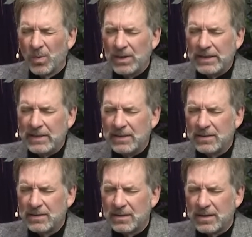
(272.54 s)

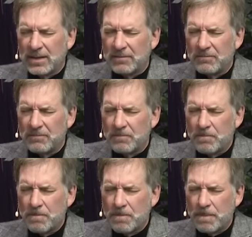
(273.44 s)
really um,
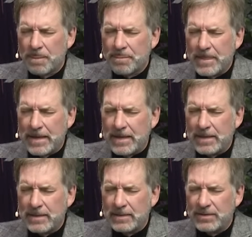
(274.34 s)

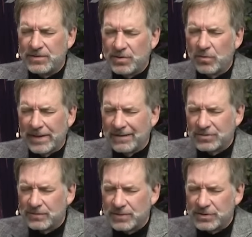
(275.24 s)
don't
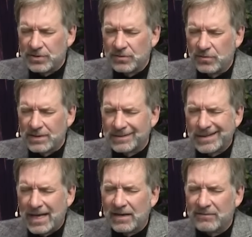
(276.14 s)
have so much to do with a
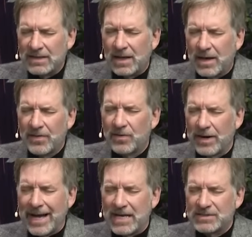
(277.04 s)
lot of the
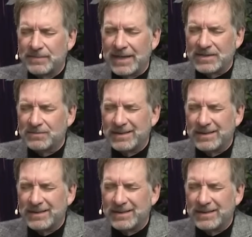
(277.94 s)
other aspects.